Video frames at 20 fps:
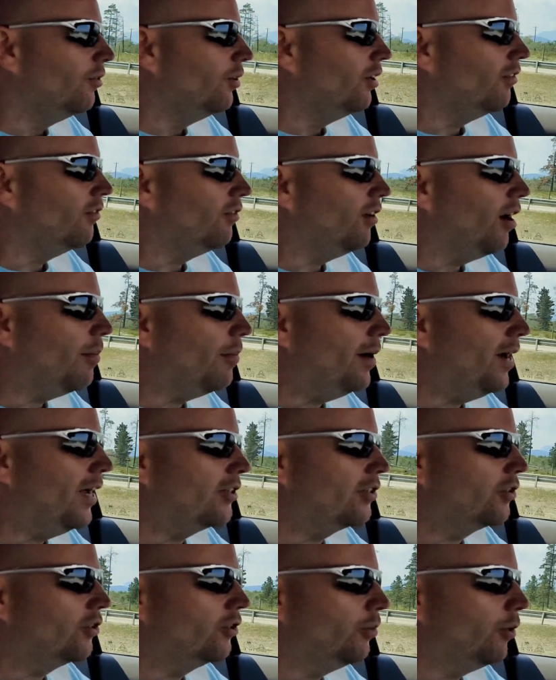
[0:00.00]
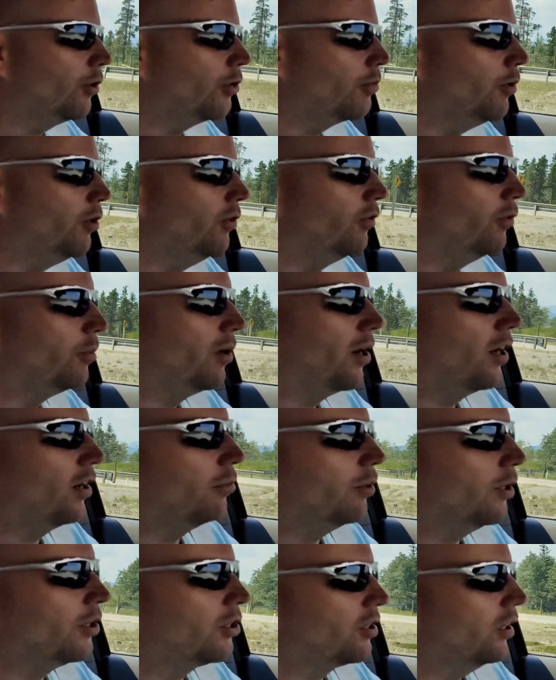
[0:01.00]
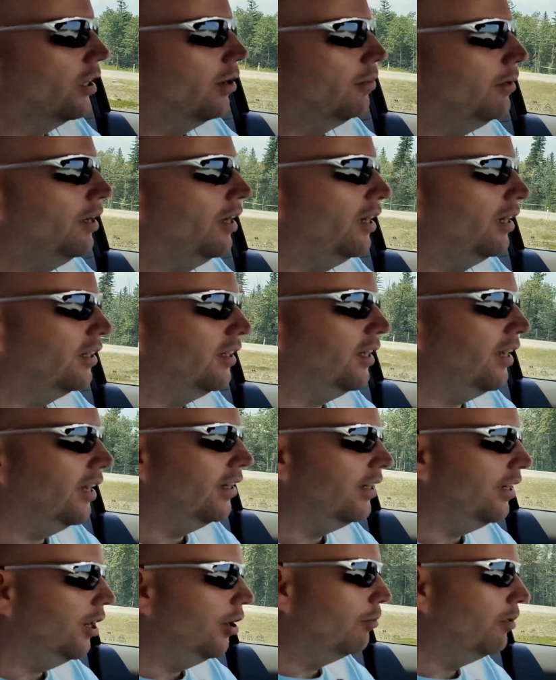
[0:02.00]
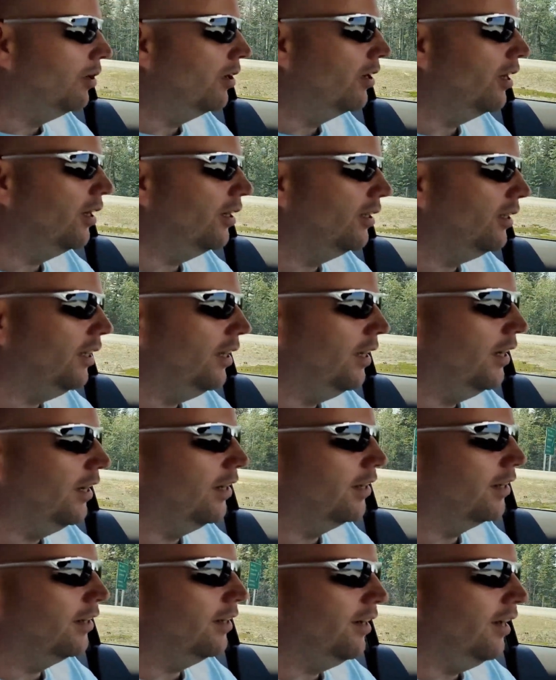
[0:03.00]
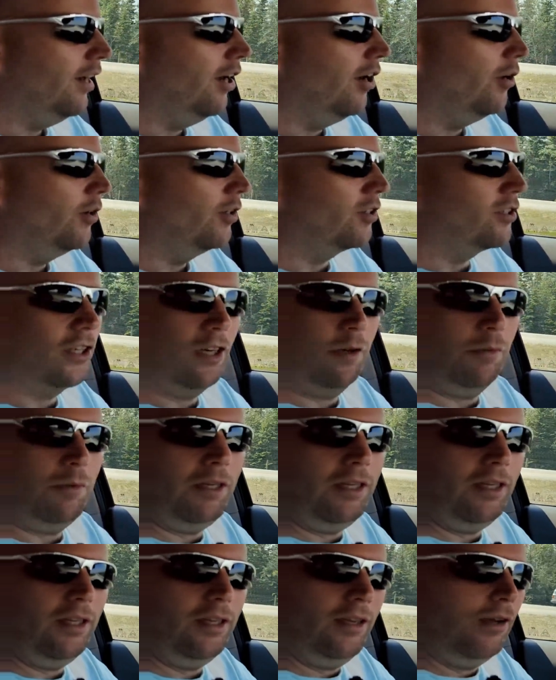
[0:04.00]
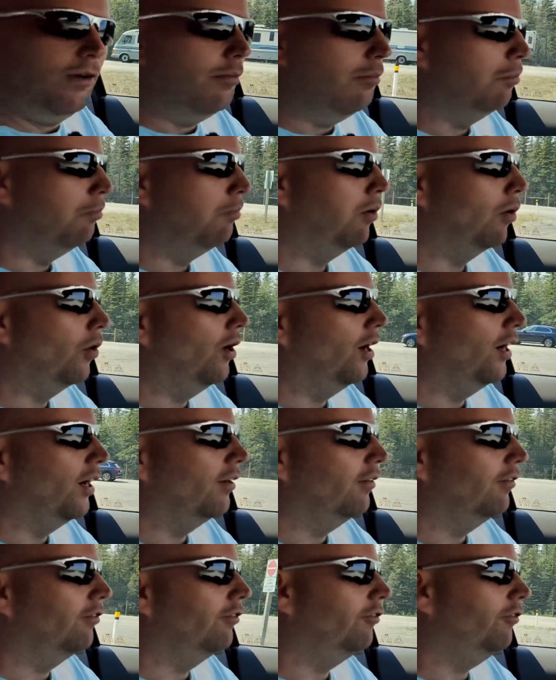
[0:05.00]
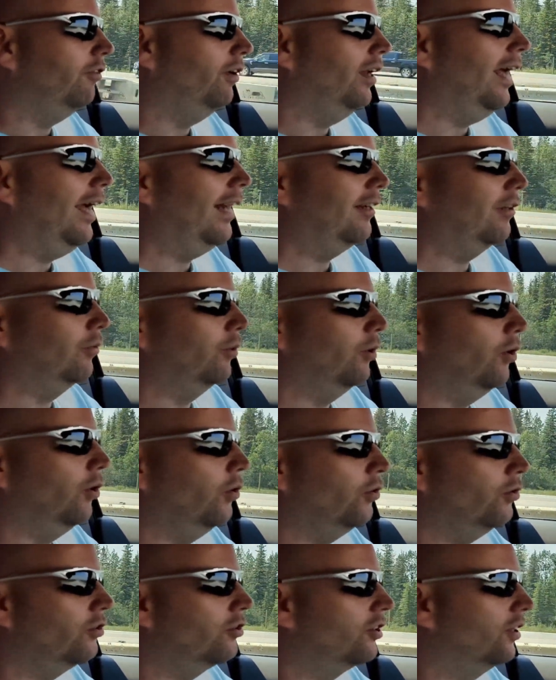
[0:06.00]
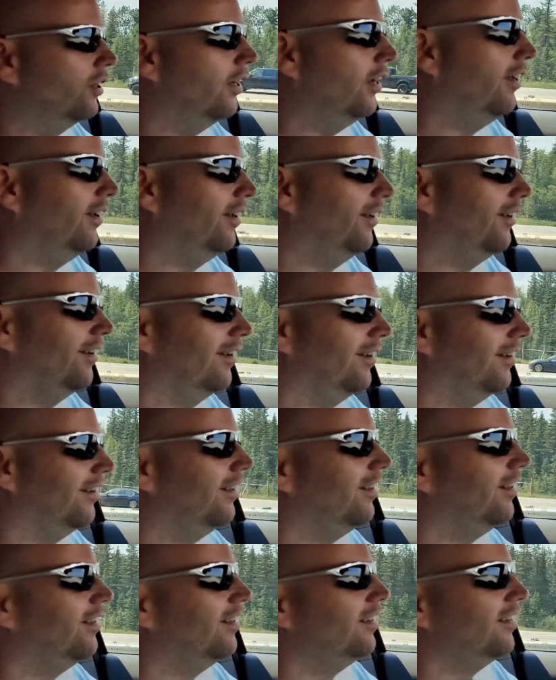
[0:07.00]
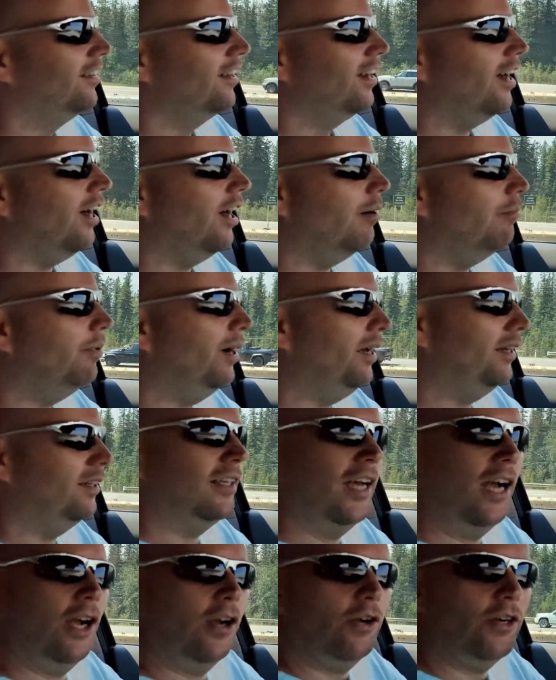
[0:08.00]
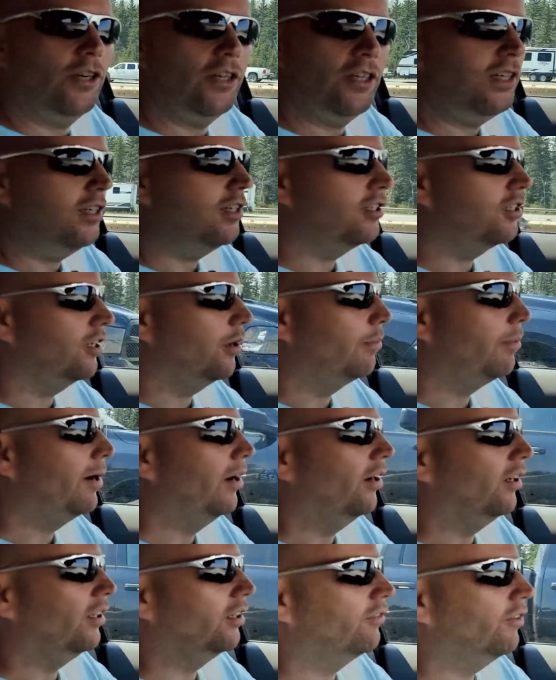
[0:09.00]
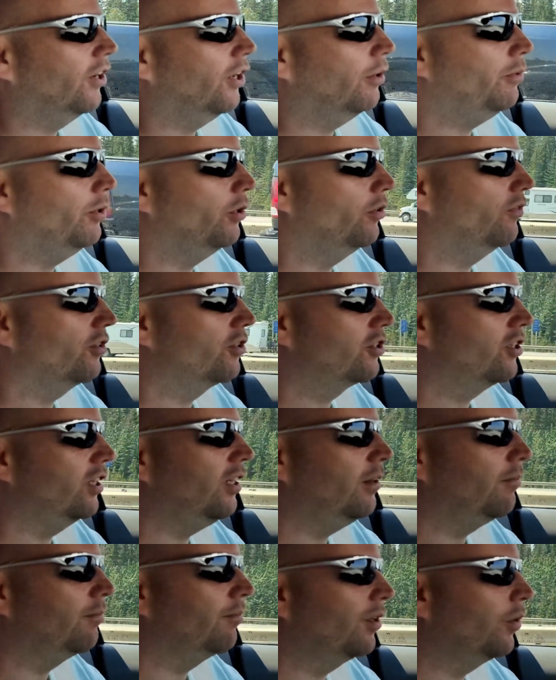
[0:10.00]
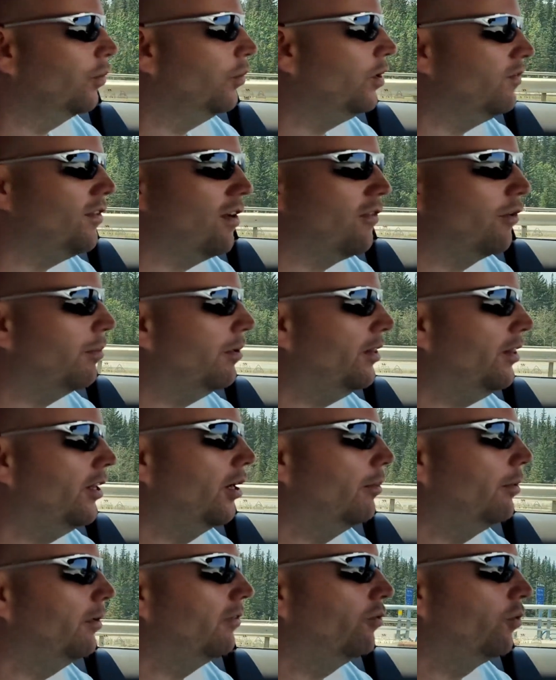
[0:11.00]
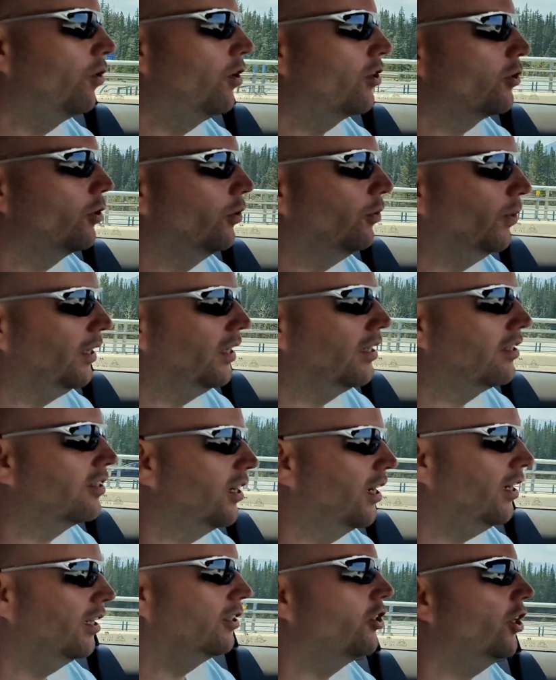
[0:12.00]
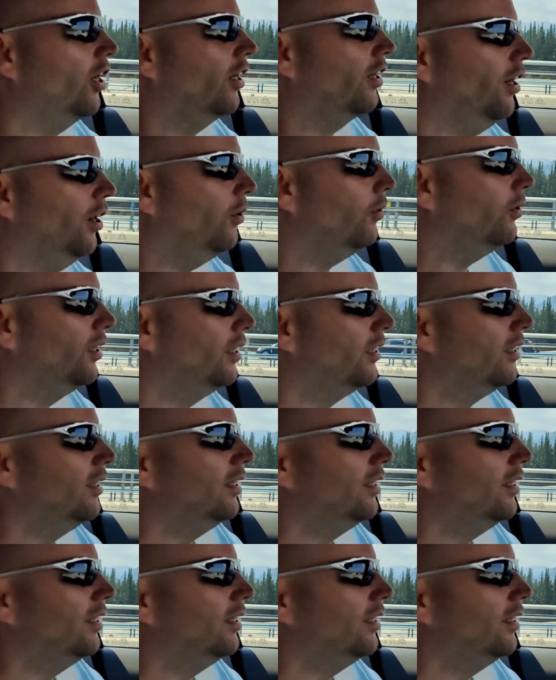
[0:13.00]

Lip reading: We've passed through the most beautiful part of British Columbia and Alberta, and now it's going to be boring, flat roads. But Calgary is apparently a very beautiful city. We've never been there before, so we're really excited to check it out.